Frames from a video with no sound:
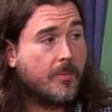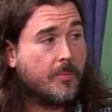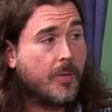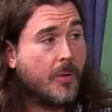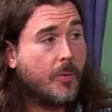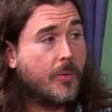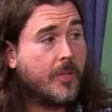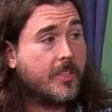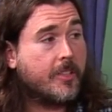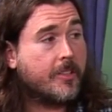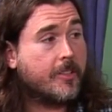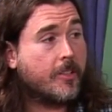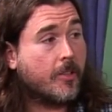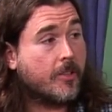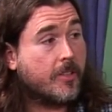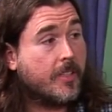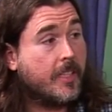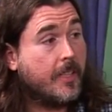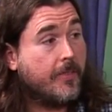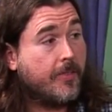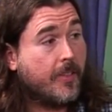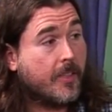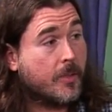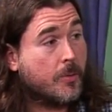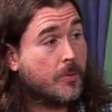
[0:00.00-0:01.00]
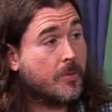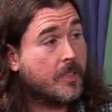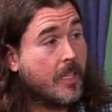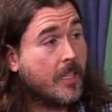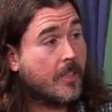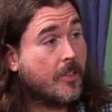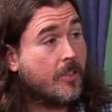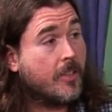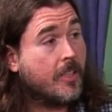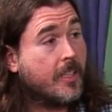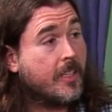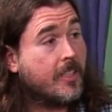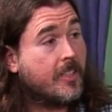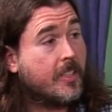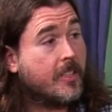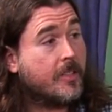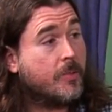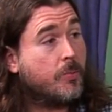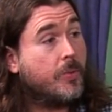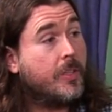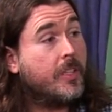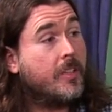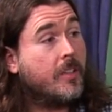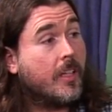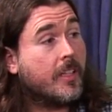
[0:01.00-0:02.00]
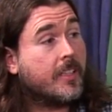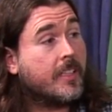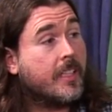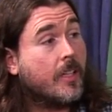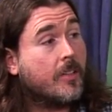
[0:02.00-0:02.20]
but we just our defense was that good, and just we lucked